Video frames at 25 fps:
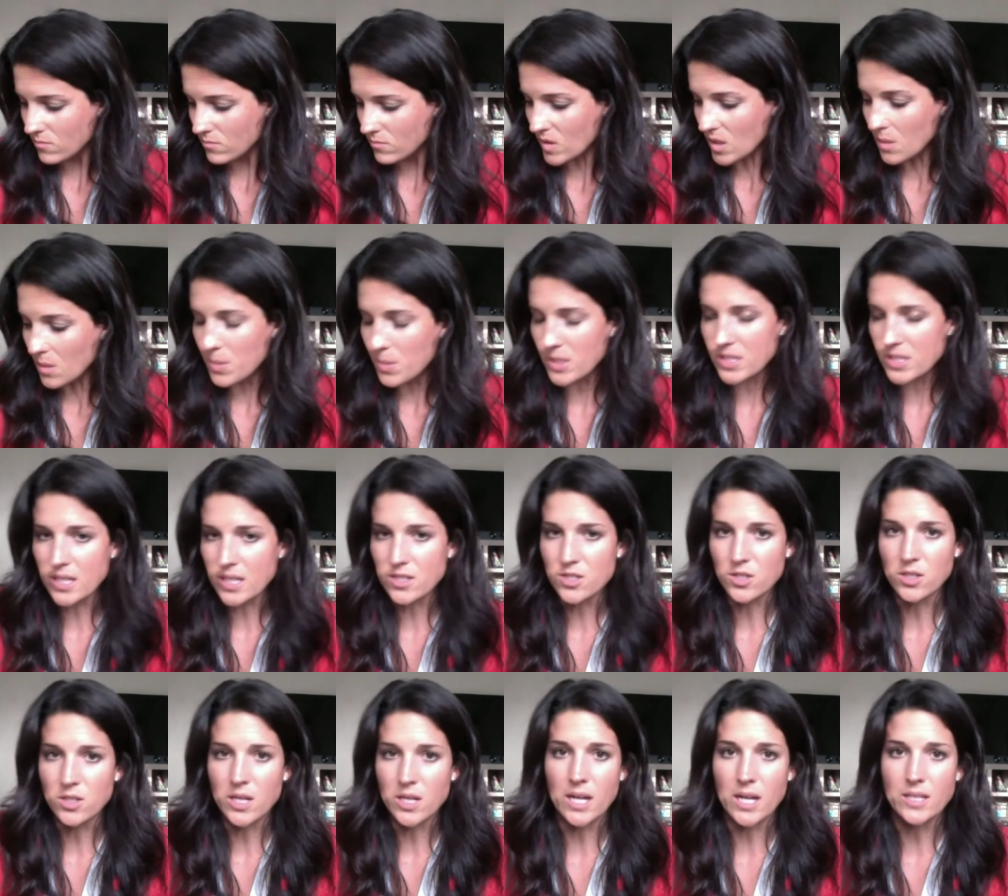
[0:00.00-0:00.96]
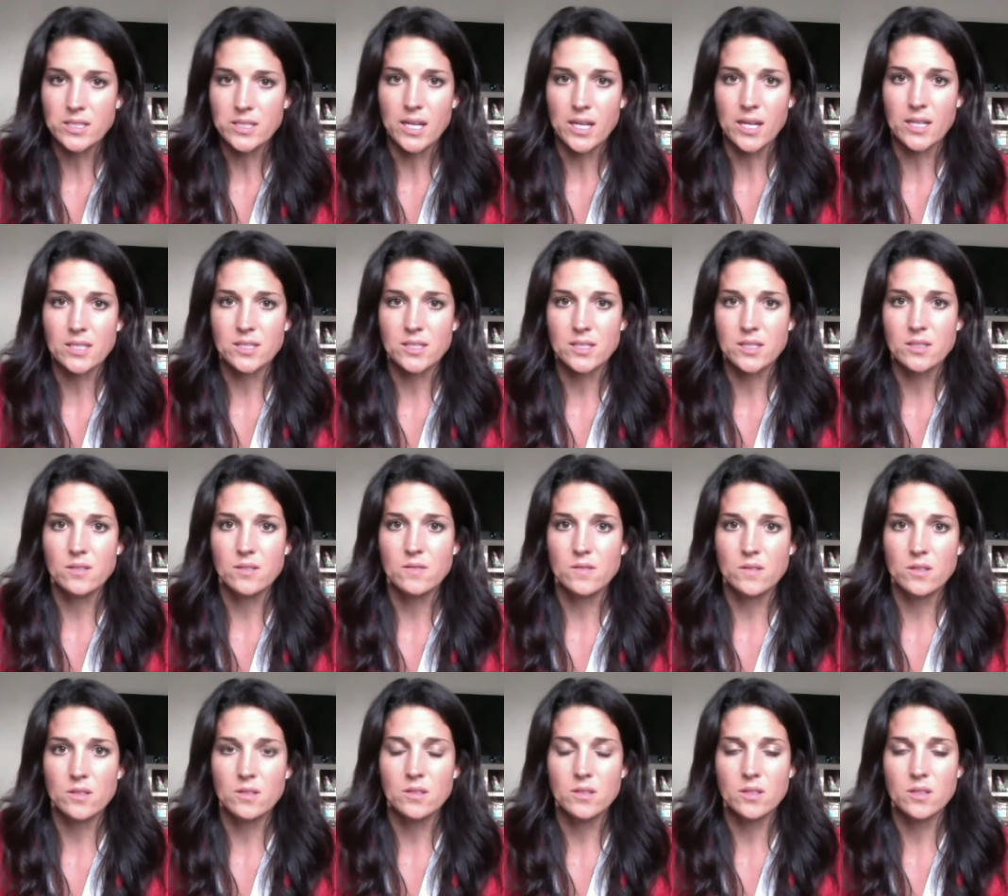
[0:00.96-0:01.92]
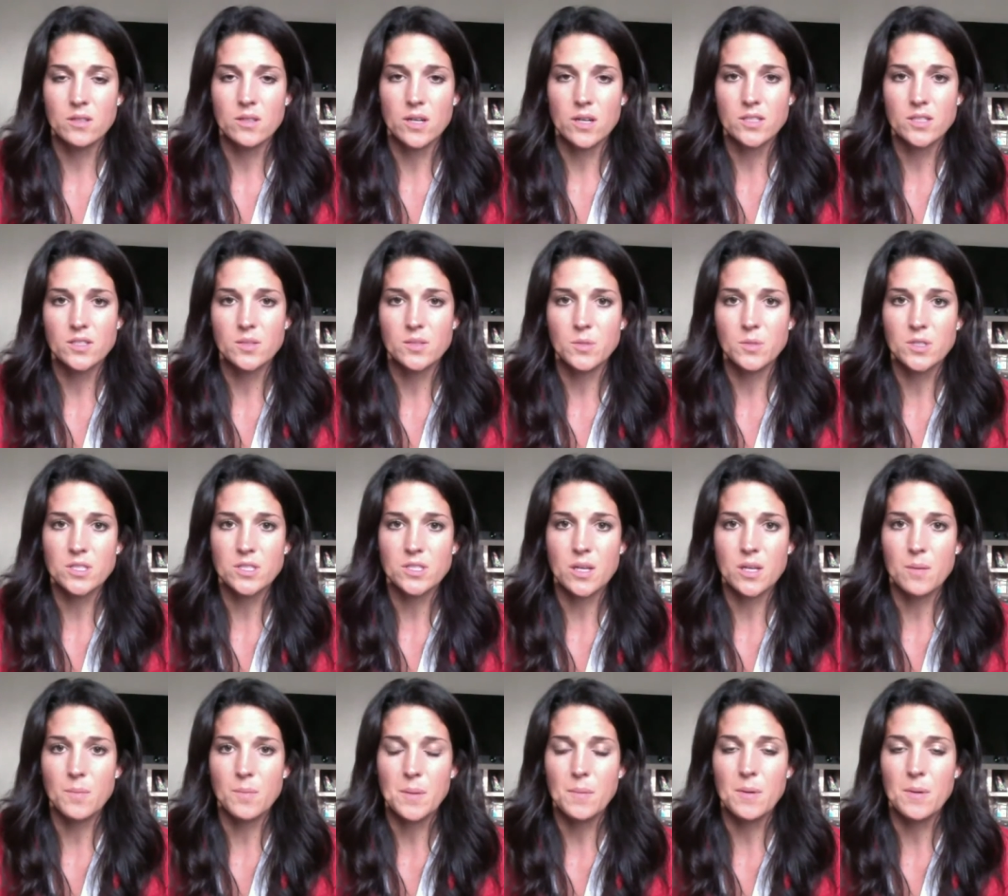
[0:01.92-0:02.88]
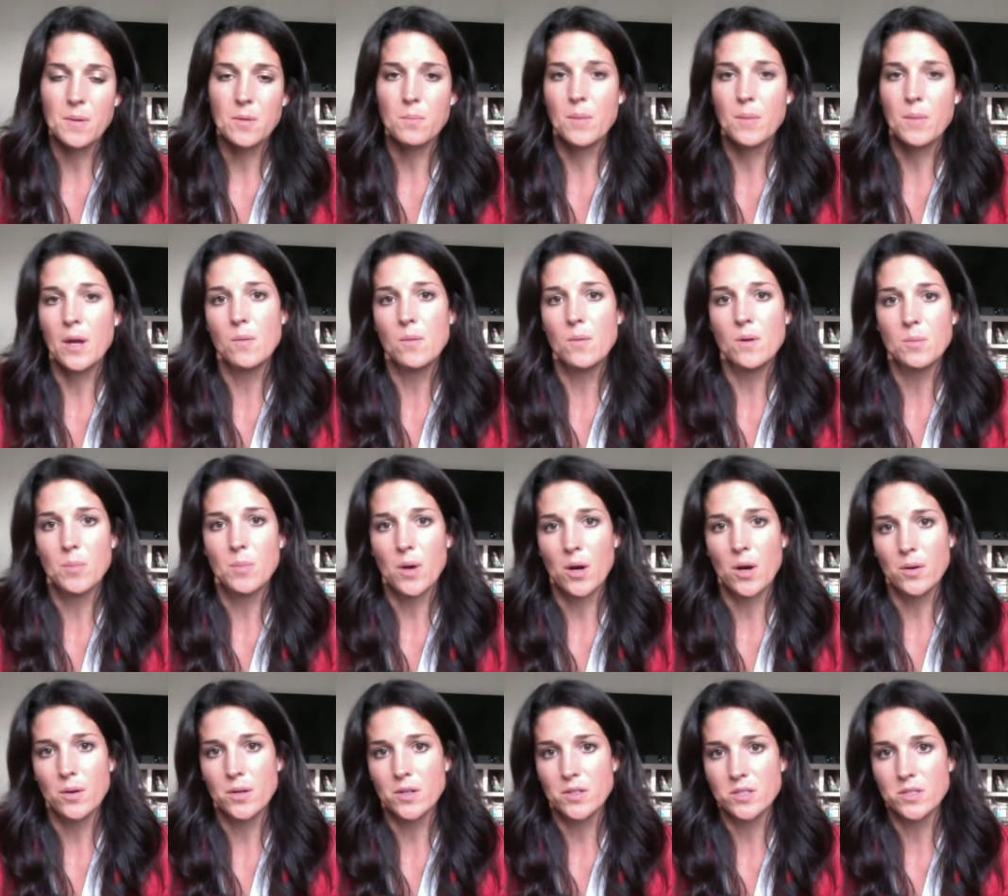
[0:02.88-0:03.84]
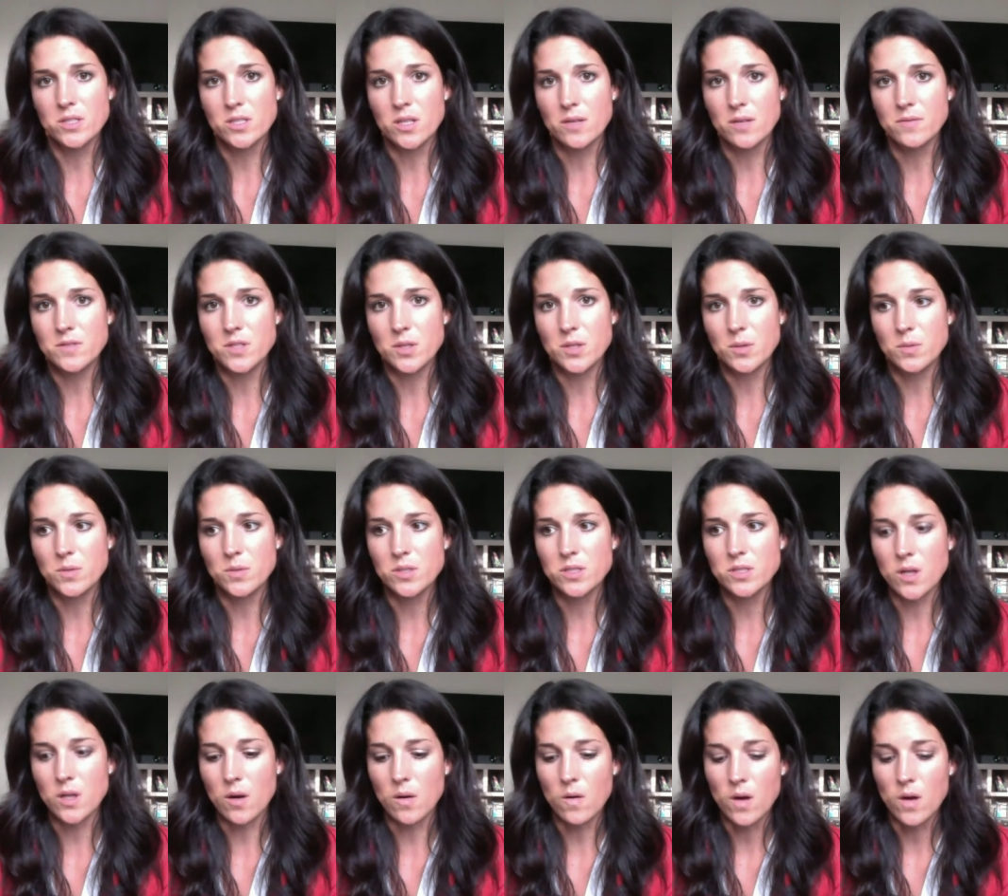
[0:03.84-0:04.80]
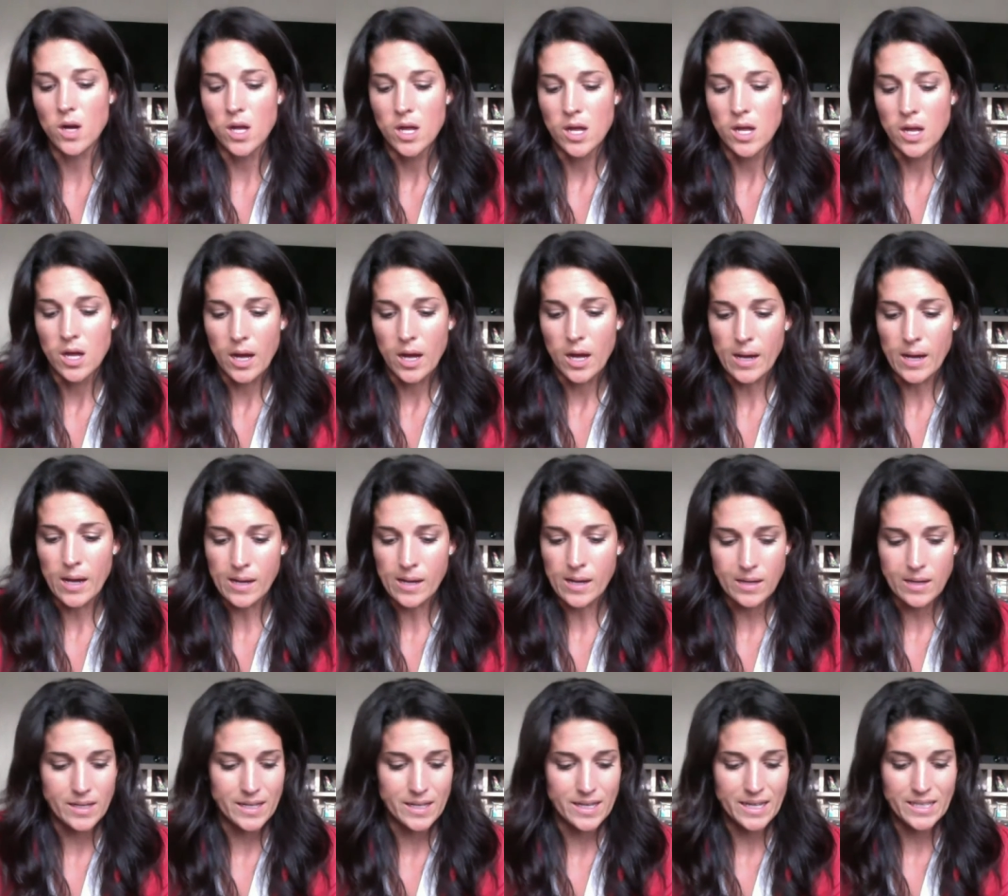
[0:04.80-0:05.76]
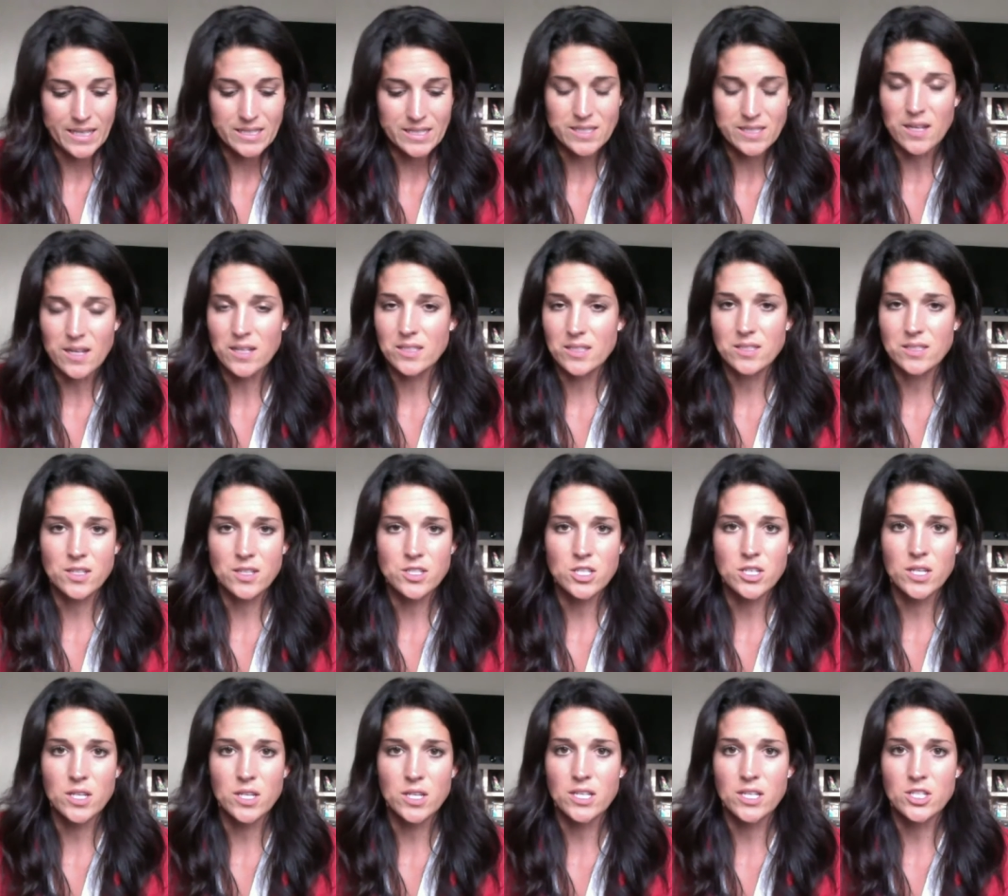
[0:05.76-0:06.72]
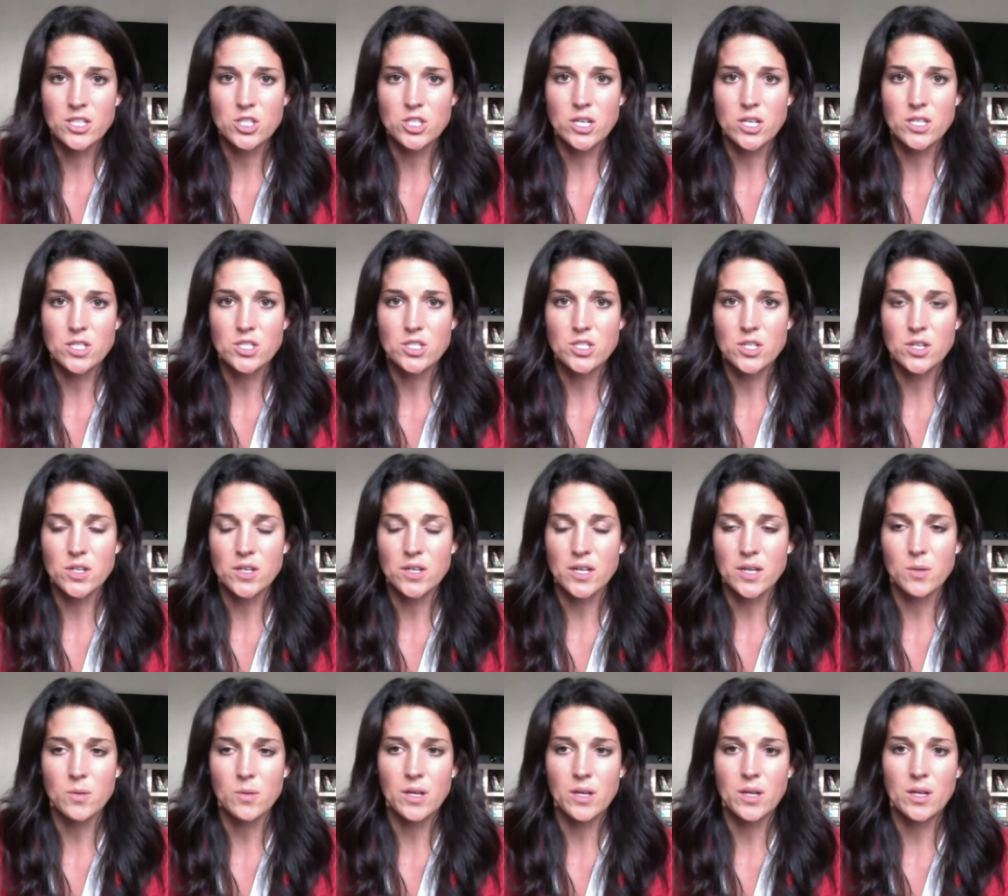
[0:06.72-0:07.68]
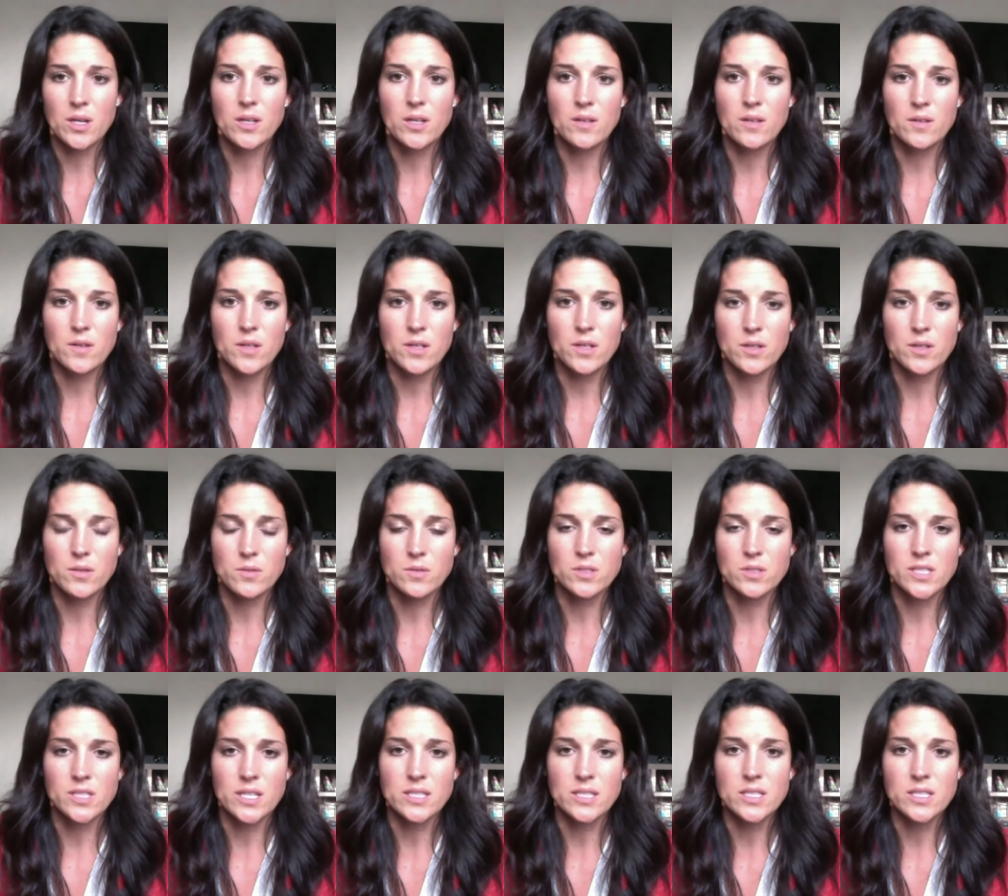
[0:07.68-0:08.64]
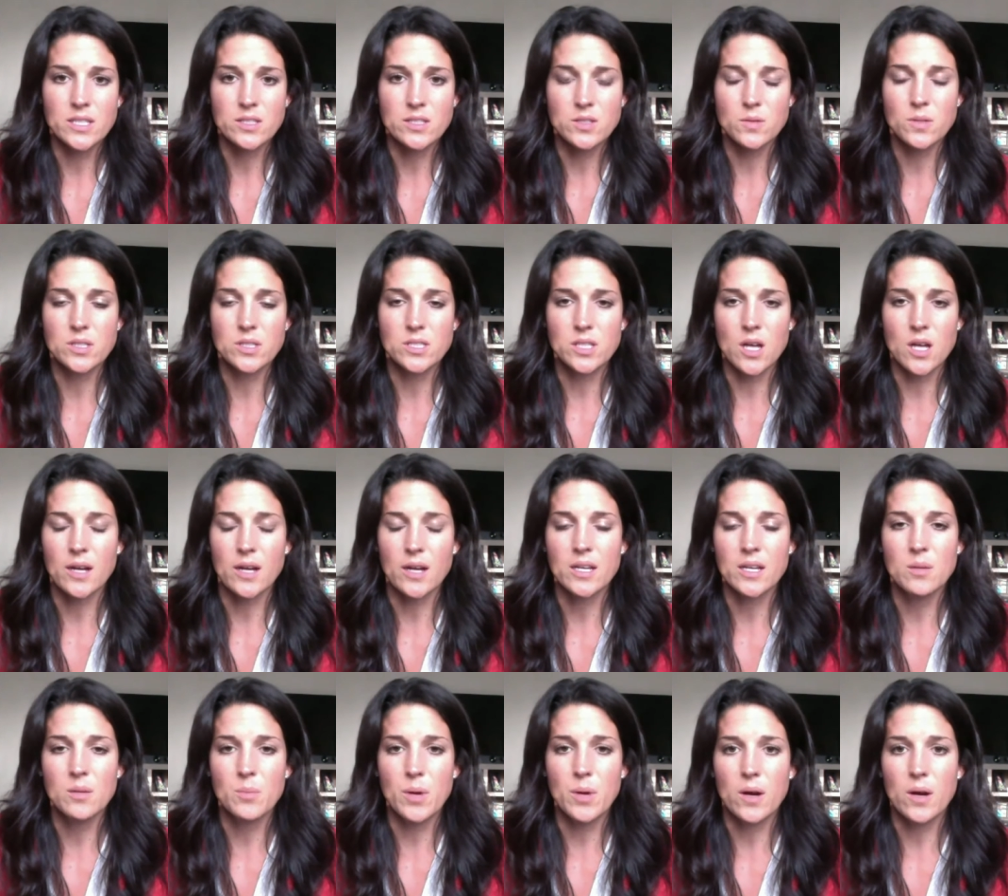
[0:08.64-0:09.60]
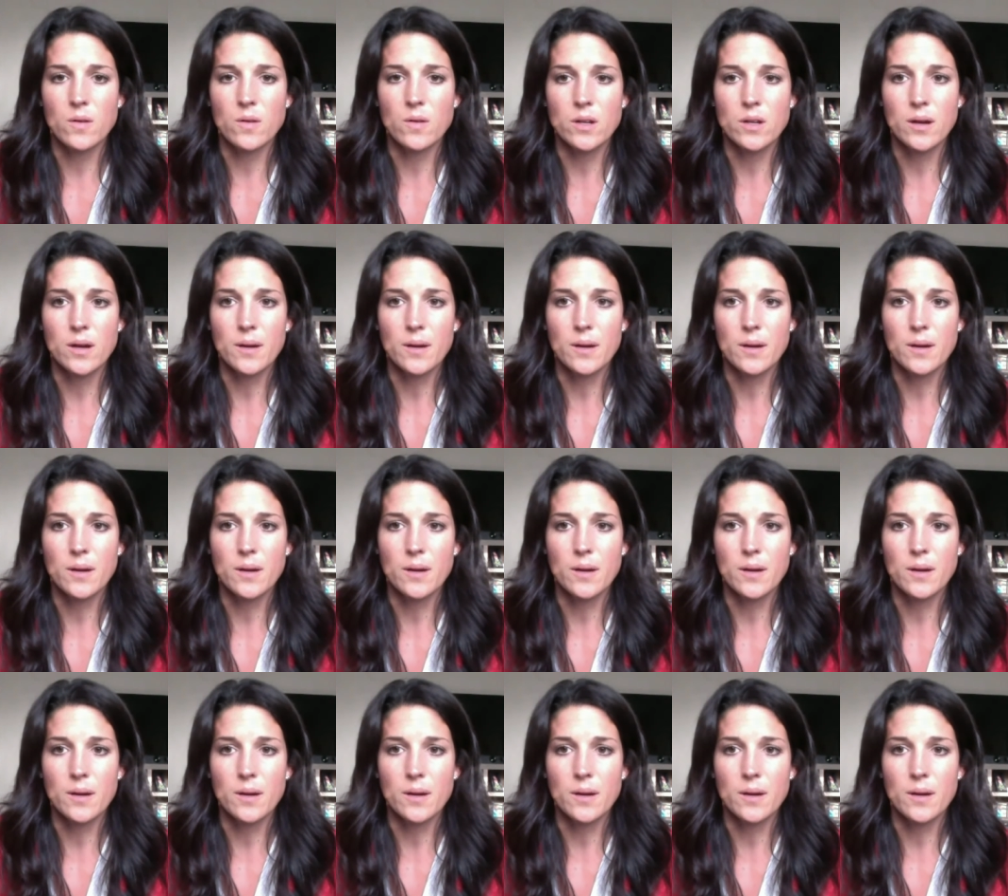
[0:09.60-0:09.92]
potential contacts and customers that maybe might want to borrow your stuff too. So it's such a nice gesture. Scentsy is always talking about